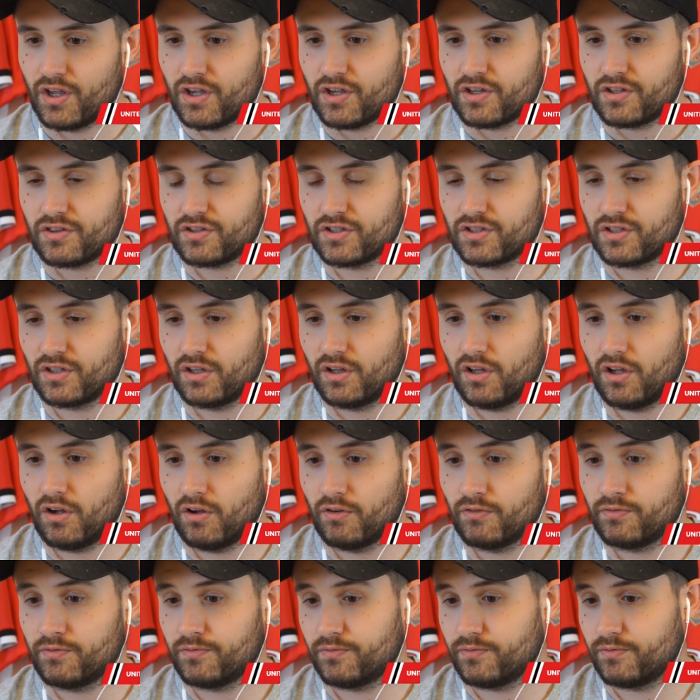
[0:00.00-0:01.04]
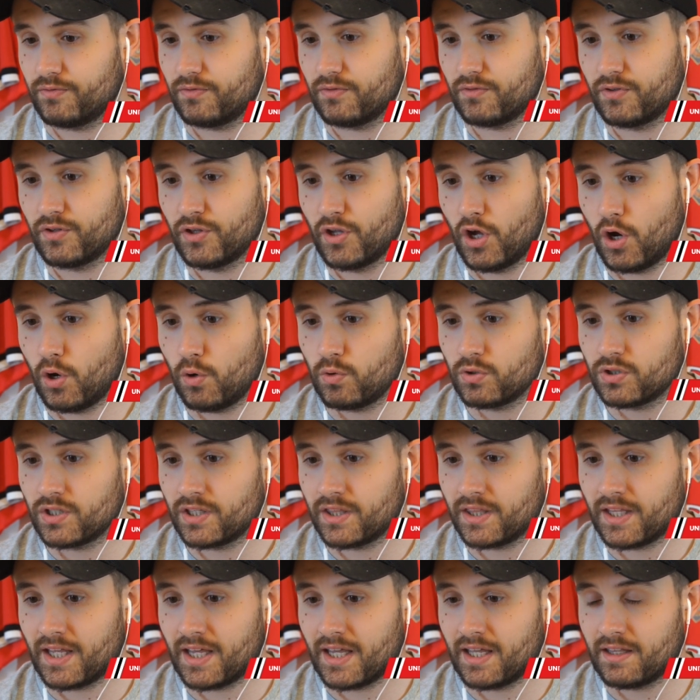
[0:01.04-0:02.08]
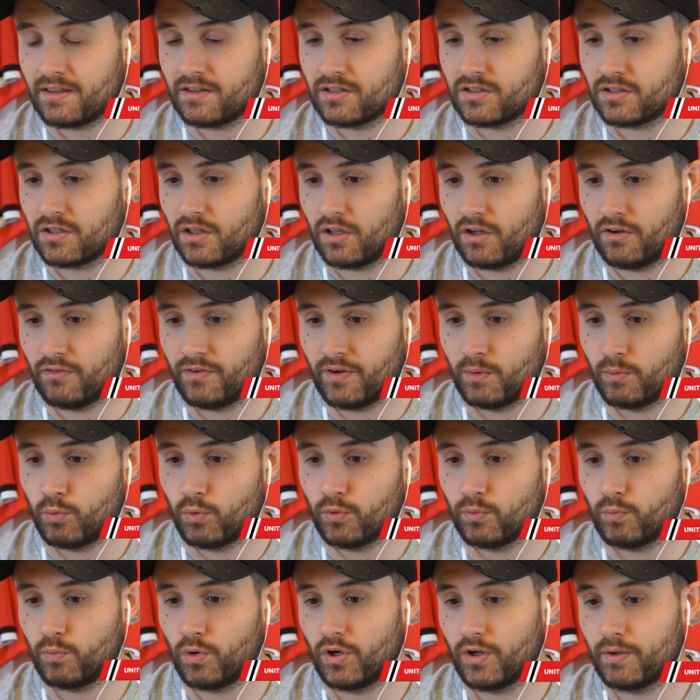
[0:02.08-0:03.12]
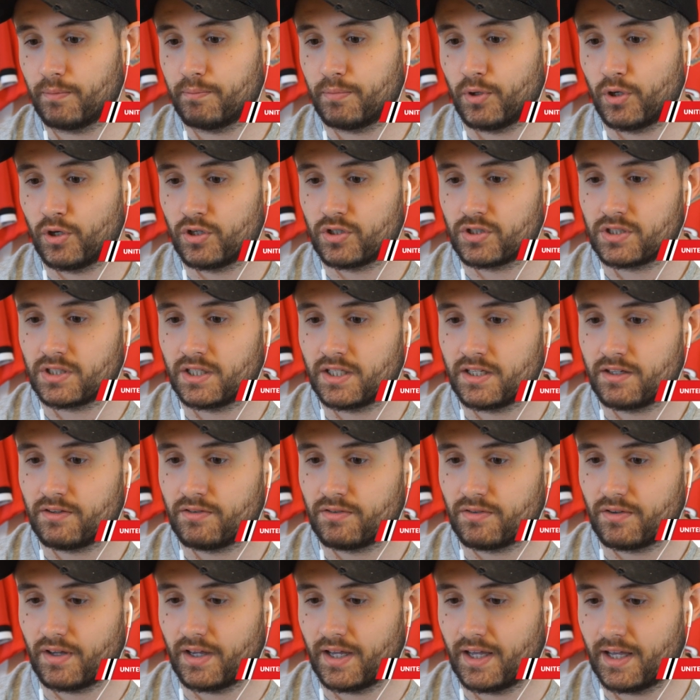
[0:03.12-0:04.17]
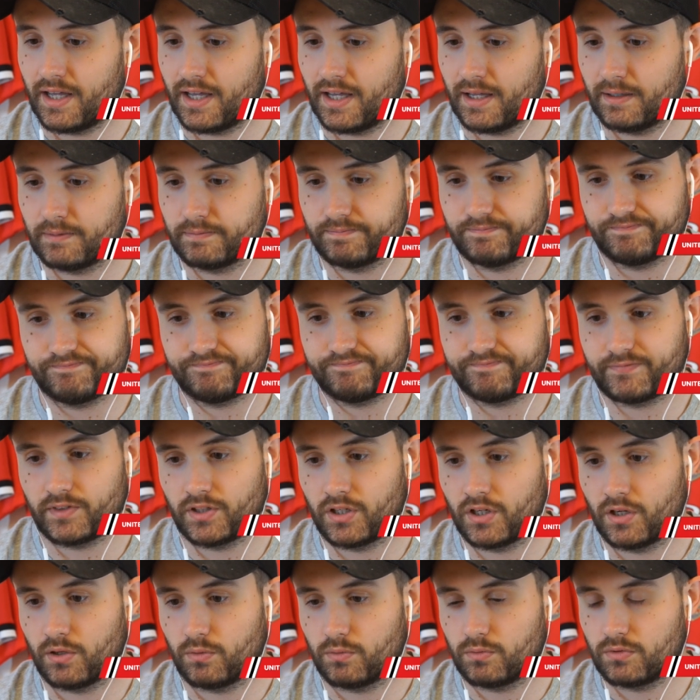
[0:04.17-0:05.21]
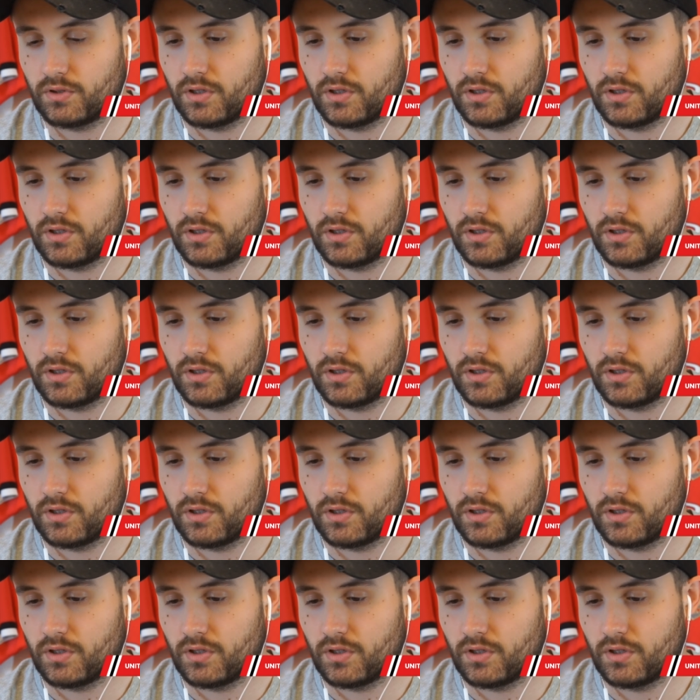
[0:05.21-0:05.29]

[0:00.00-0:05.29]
there's a lot of no's in there. There's a lot of I wouldn't want him personally. Um, you know,